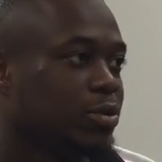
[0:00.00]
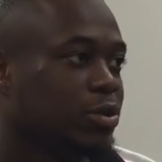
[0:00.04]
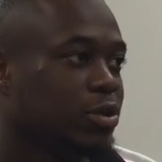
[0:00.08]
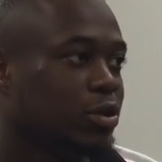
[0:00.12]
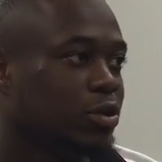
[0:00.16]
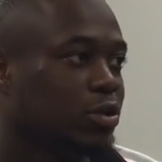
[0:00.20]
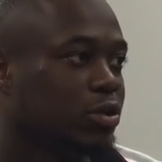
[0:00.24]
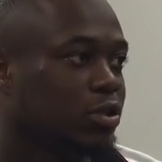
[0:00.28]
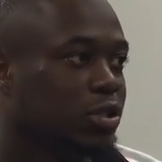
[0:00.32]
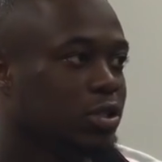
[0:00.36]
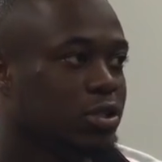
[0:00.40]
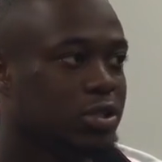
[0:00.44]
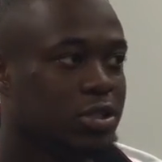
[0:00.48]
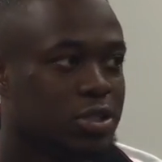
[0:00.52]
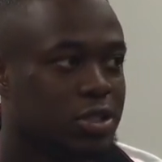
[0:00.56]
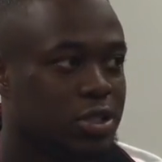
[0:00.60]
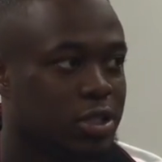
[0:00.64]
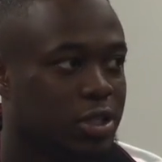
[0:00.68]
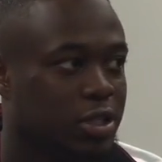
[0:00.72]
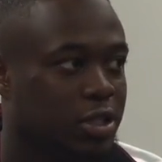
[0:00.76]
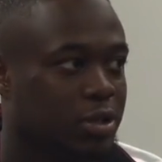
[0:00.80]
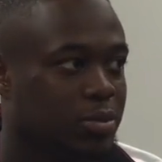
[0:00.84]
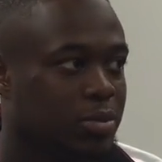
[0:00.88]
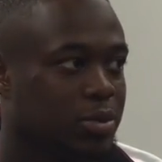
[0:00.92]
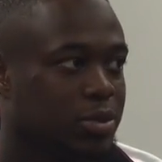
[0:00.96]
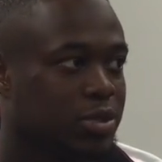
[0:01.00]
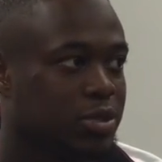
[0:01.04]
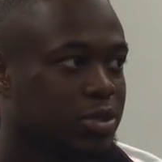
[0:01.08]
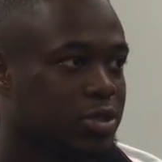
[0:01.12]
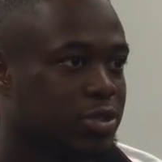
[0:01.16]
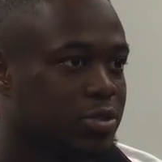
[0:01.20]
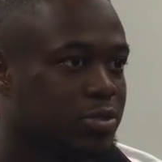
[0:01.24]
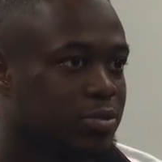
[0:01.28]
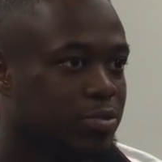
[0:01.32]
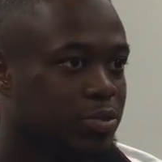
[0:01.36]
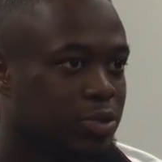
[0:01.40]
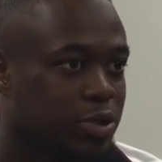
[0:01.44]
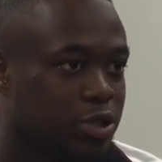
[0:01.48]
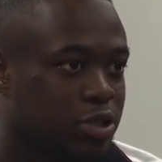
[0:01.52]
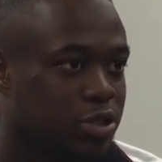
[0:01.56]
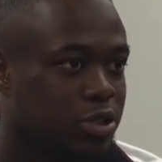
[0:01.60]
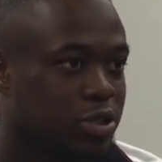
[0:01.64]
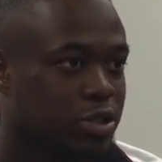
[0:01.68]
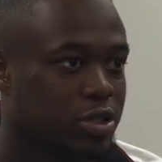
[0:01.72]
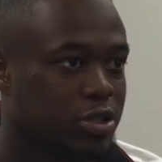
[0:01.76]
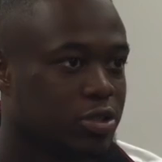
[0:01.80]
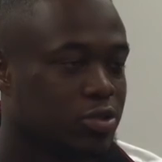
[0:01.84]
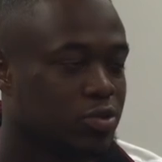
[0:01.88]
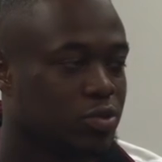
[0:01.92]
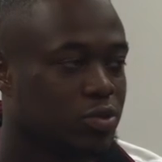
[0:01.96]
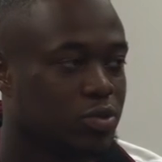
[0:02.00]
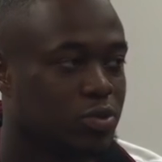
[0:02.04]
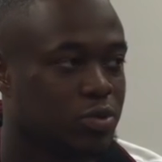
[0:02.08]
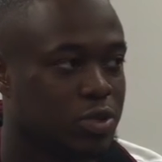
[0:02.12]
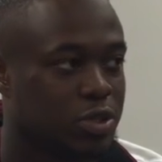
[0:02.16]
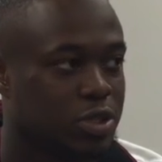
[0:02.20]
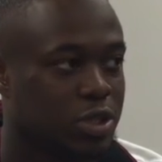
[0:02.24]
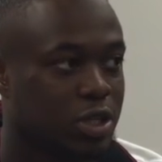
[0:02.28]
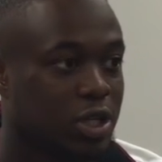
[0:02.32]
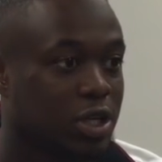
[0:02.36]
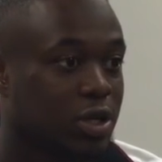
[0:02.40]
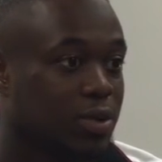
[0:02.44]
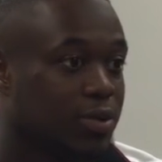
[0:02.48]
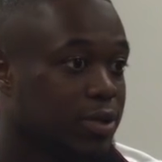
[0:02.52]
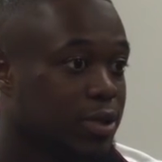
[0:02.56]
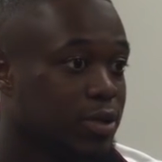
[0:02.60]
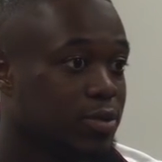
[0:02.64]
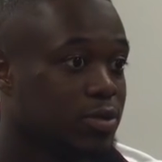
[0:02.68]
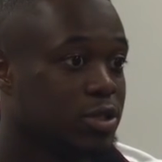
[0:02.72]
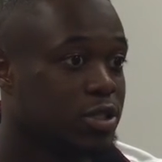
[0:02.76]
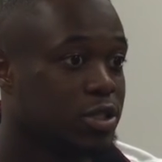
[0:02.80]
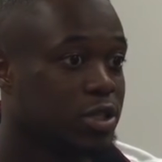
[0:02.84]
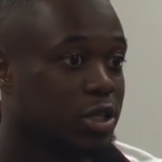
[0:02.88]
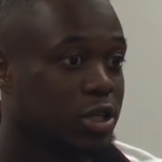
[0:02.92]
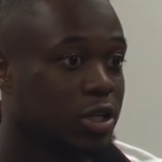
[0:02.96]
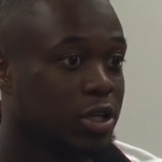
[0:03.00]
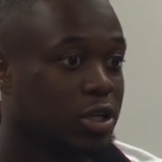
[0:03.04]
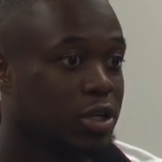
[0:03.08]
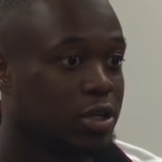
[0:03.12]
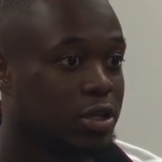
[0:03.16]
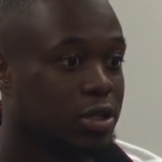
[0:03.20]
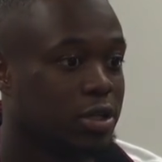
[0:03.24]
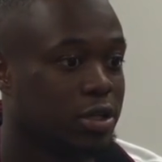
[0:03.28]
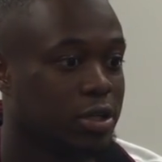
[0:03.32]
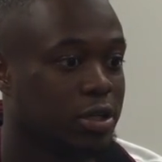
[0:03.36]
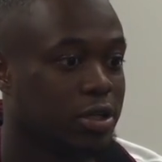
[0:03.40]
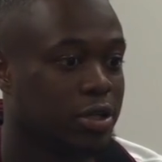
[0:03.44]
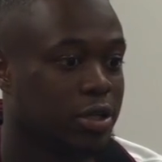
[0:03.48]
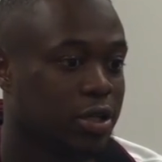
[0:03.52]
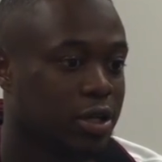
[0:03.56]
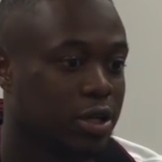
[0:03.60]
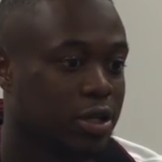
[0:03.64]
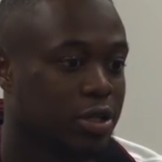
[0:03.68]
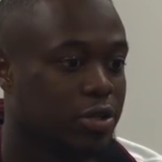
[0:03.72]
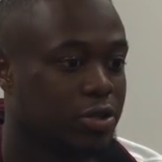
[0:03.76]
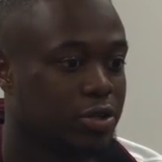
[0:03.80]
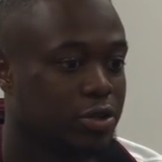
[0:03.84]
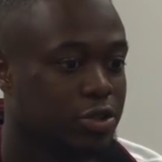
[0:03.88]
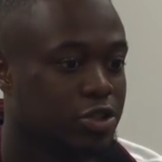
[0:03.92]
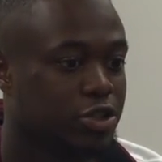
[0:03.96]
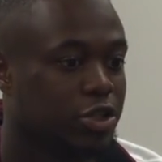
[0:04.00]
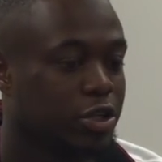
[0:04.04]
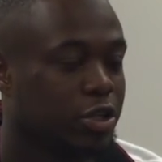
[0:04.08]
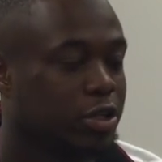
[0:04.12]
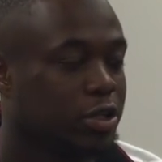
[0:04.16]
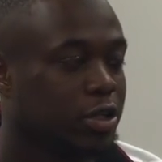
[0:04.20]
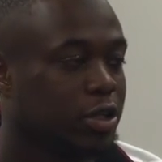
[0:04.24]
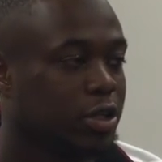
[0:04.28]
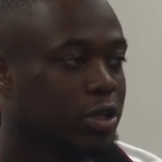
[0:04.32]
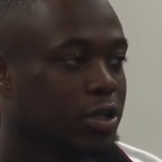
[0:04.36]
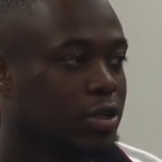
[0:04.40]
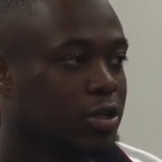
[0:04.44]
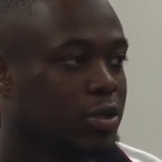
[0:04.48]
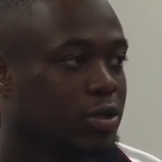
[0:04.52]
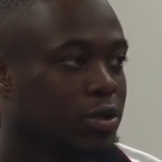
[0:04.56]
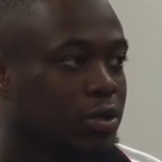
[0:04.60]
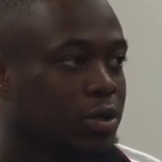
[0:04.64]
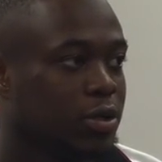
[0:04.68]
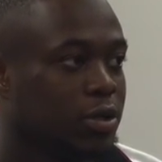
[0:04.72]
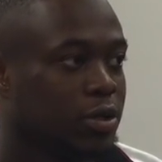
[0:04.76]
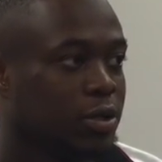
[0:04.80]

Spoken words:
you know, leading the team and just pushing us when we was tired, when he was tired, and it kind of trickled down.